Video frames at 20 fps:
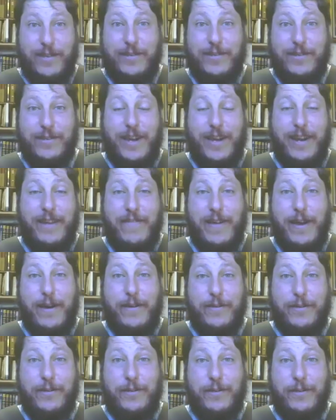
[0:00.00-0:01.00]
is kind of
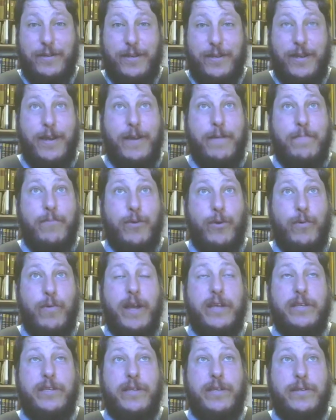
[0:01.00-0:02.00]
how this uh,
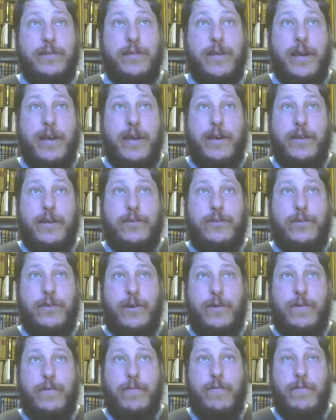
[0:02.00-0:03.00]
progresses
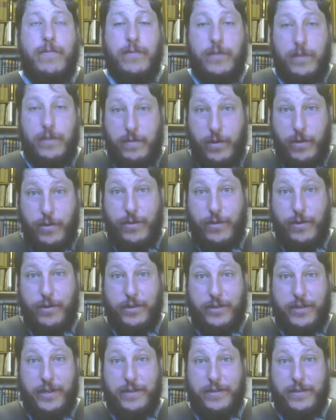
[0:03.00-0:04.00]
so luther
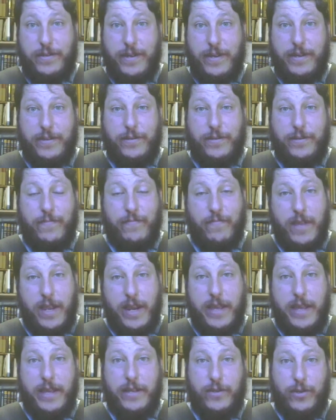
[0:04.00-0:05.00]
sees this
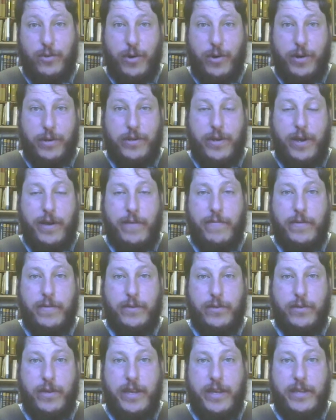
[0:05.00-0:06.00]
and he gets twerked off
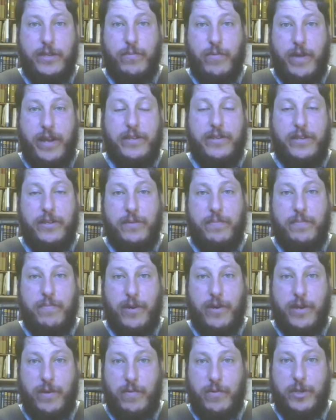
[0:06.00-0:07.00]
so he writes his
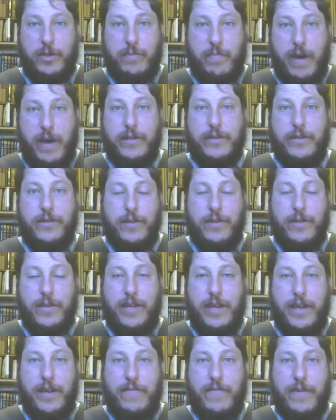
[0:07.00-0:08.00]
book in response to the
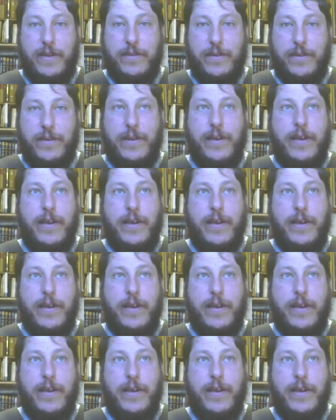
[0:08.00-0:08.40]
king of england